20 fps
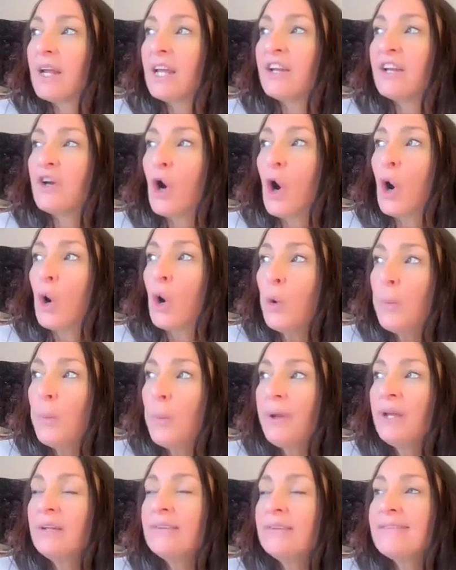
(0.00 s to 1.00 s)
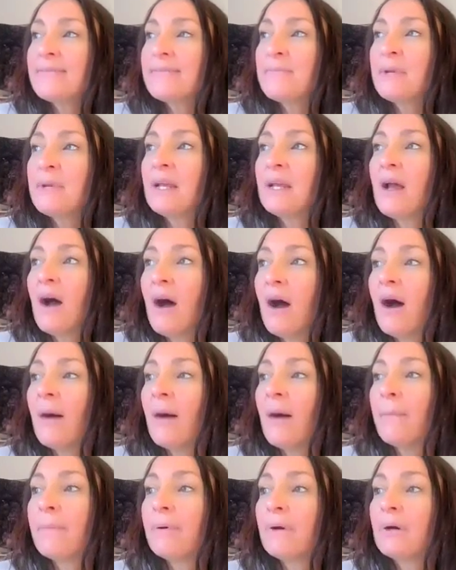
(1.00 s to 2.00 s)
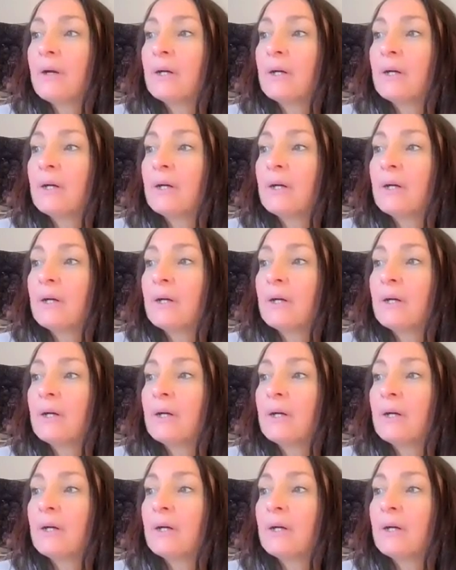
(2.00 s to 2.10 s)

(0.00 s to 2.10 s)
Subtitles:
it opened me up